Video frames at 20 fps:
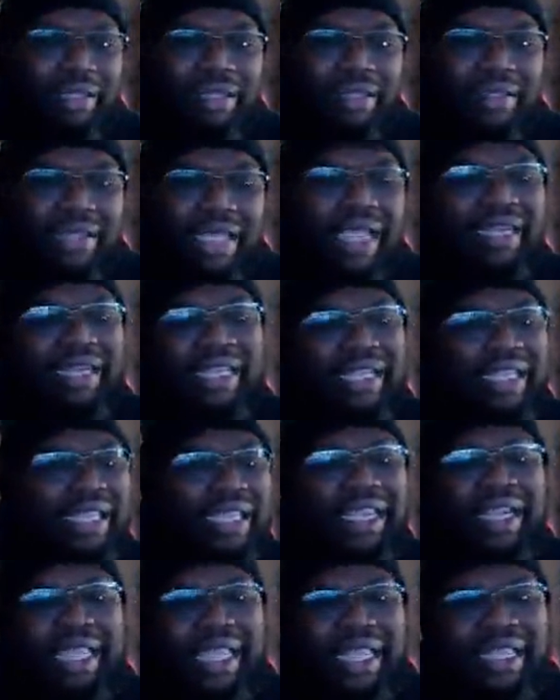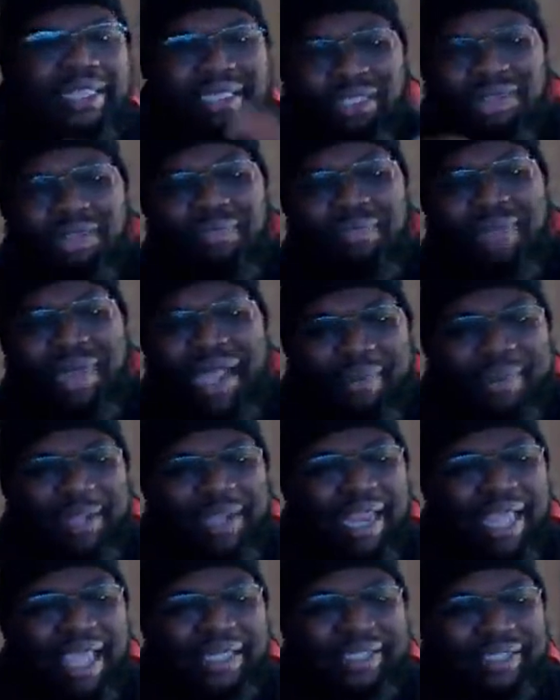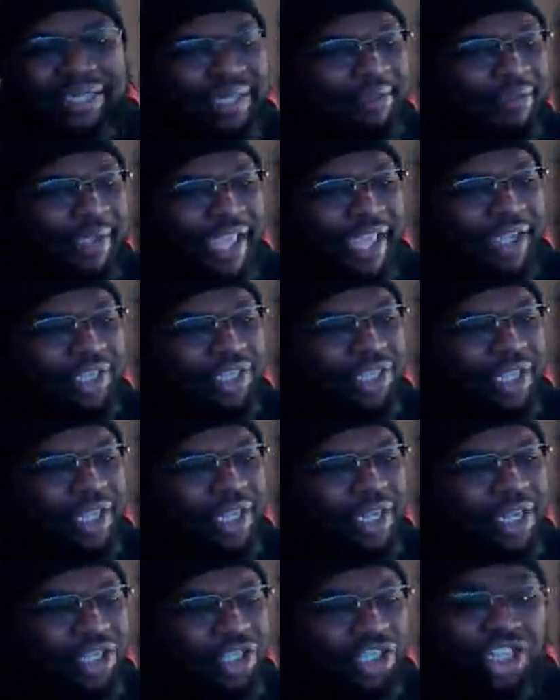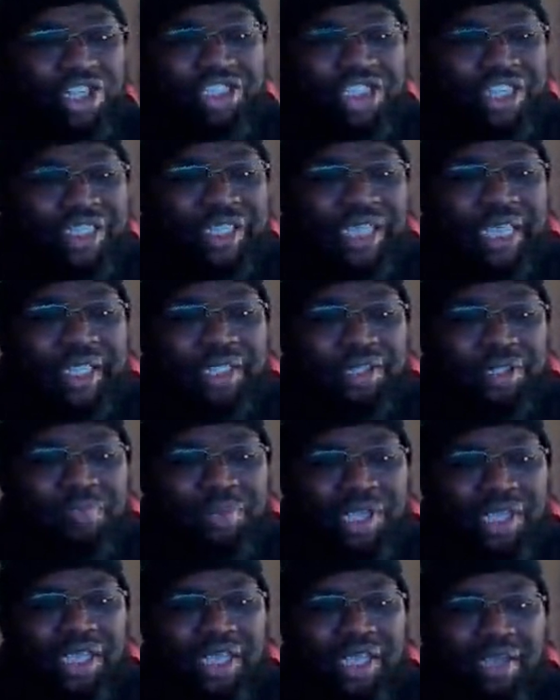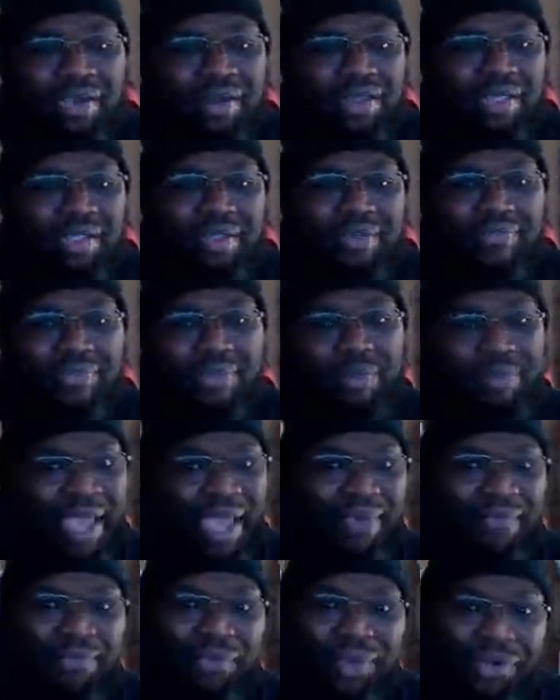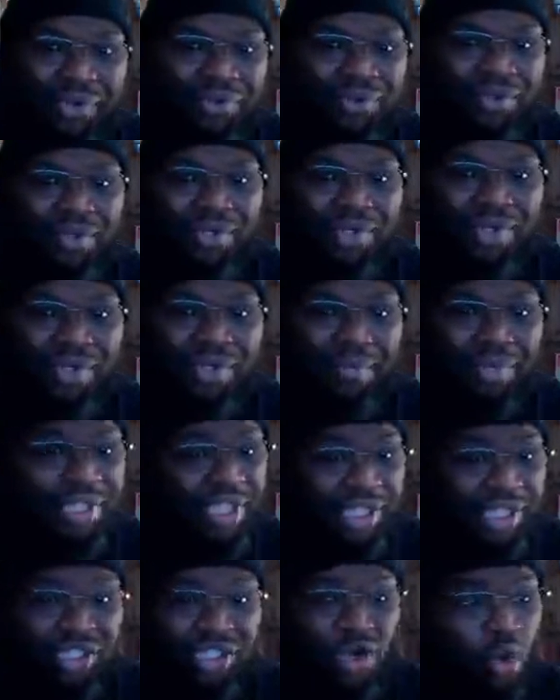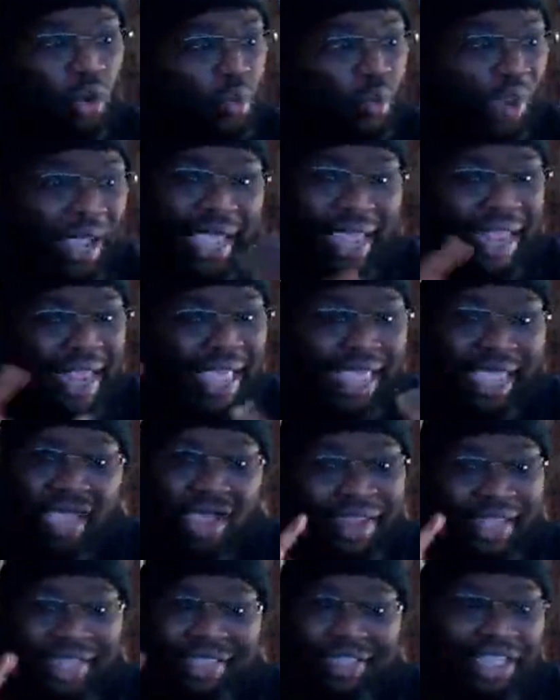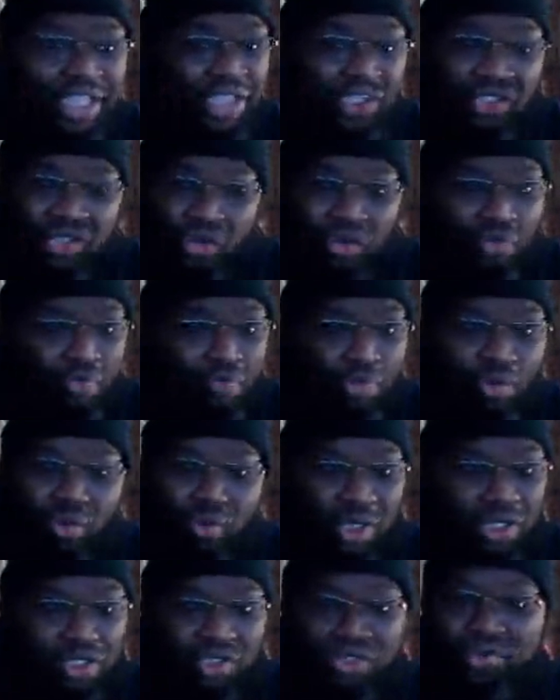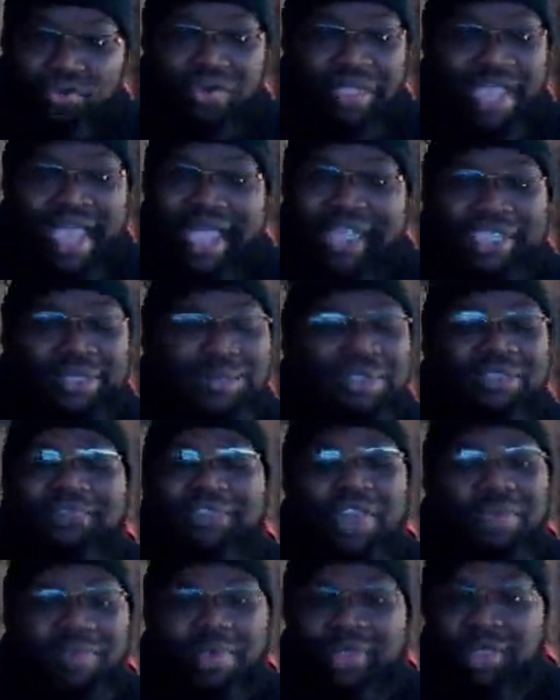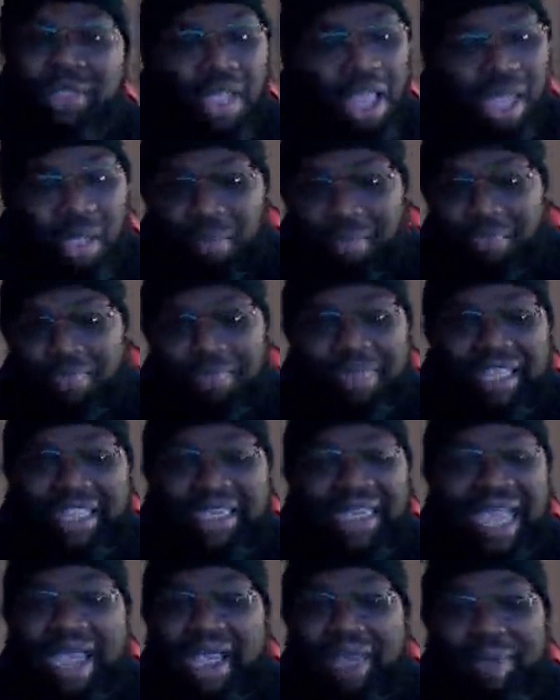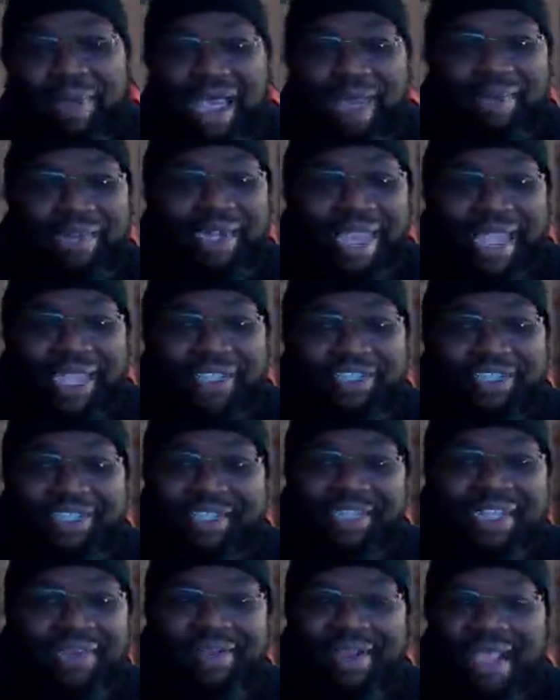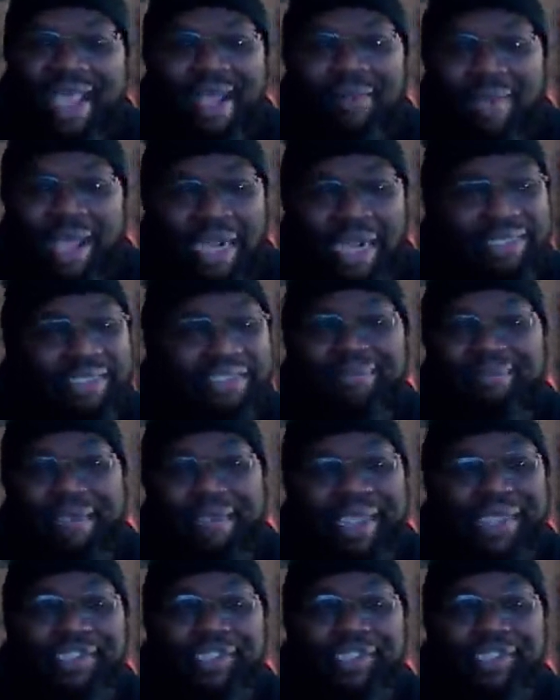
and then get into the Bobby Lashley match just to take the pin from Matt Riddle, because no way in hell that these two cats was finna beat down Bobby Lashley. I watched the match.